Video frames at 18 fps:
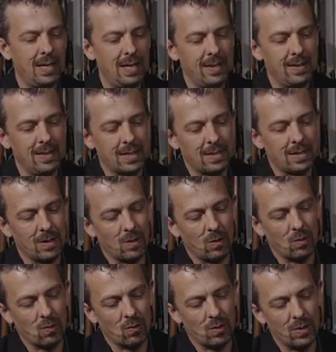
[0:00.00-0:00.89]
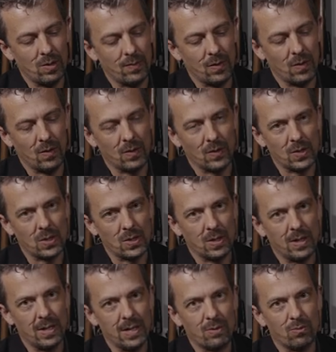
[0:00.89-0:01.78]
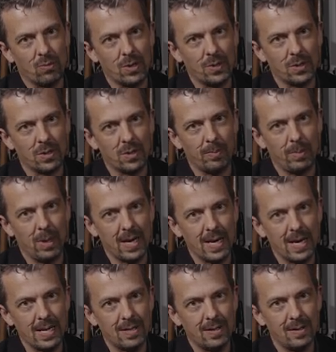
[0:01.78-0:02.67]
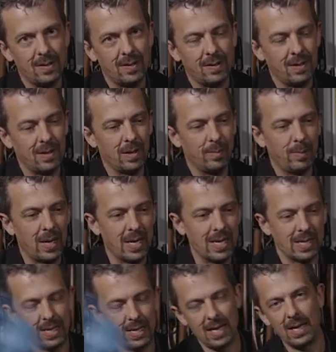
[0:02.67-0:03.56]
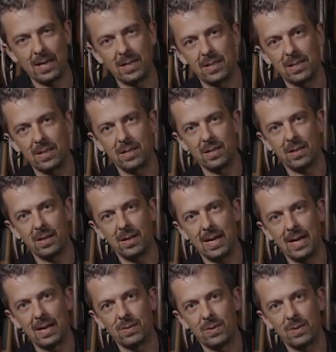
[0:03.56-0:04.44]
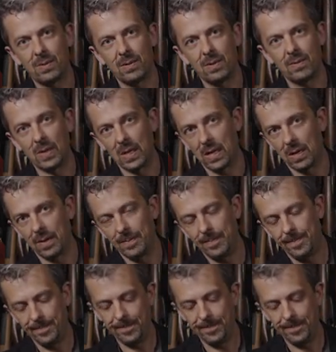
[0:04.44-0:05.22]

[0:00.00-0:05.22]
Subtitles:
in this little groove along the side runs the blade, and the blade kicks it out of the gun.